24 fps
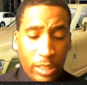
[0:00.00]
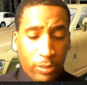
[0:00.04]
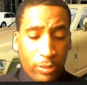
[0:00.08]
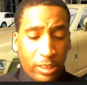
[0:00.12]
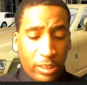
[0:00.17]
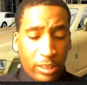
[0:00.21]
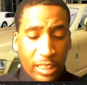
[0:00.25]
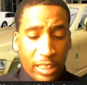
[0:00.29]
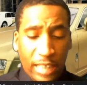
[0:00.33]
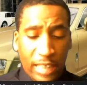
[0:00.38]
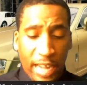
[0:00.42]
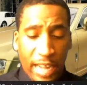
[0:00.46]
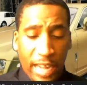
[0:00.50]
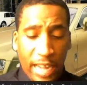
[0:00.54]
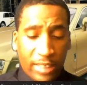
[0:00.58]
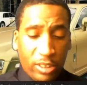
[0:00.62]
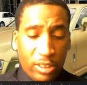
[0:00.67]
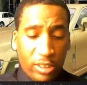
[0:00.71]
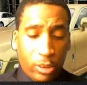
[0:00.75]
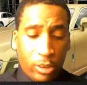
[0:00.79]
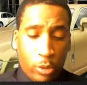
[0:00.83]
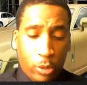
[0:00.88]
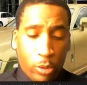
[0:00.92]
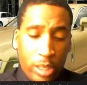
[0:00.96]
We just asking
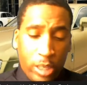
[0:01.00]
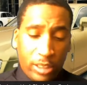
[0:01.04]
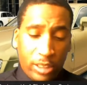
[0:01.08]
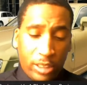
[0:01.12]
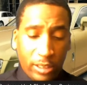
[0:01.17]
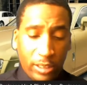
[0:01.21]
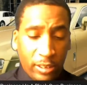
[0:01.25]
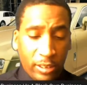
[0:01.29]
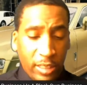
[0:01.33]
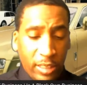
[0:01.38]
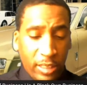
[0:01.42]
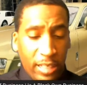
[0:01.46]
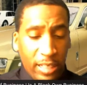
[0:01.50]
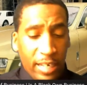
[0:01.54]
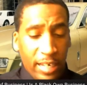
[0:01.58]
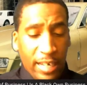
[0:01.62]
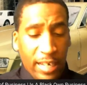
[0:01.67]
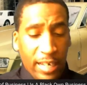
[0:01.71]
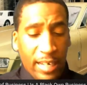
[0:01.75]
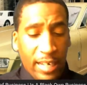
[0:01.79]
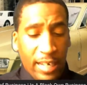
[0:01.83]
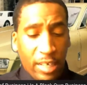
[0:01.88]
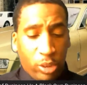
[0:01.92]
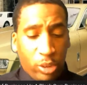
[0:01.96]
the question
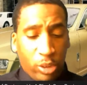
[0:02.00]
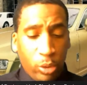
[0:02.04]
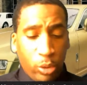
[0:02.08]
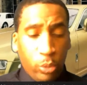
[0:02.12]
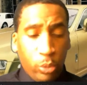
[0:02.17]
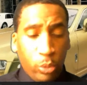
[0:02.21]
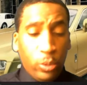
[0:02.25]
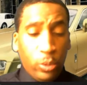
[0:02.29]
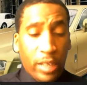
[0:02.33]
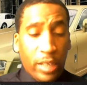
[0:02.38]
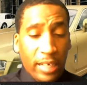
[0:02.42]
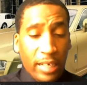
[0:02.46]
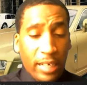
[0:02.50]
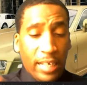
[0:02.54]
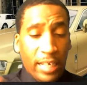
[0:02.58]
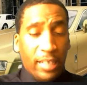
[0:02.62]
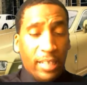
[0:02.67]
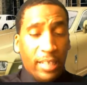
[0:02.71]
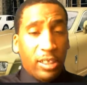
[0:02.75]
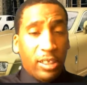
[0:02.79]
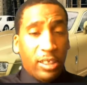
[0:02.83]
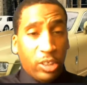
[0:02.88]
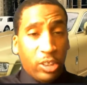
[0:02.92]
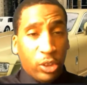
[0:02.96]
and let
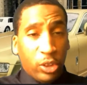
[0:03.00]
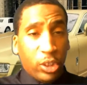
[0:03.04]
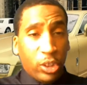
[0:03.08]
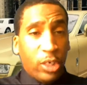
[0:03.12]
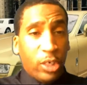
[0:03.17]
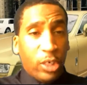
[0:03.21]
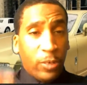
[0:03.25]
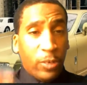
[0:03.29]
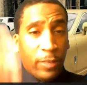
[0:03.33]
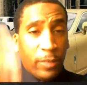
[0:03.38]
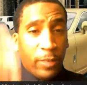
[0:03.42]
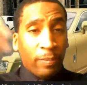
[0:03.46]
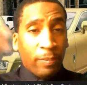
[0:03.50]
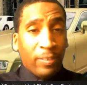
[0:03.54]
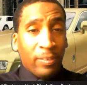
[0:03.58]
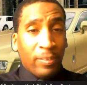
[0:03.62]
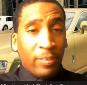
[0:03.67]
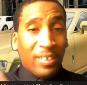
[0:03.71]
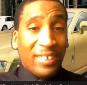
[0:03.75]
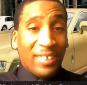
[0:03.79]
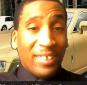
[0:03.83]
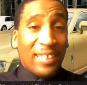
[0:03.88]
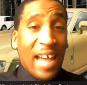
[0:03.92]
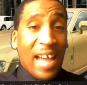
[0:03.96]
the jury
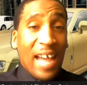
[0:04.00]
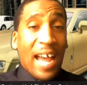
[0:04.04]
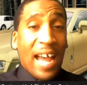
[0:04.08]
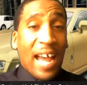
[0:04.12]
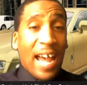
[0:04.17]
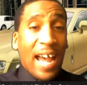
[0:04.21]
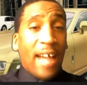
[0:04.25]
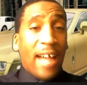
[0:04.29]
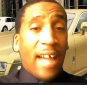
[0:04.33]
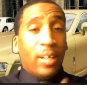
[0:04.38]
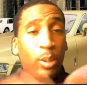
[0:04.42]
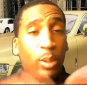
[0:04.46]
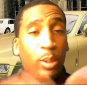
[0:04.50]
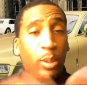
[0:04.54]
decide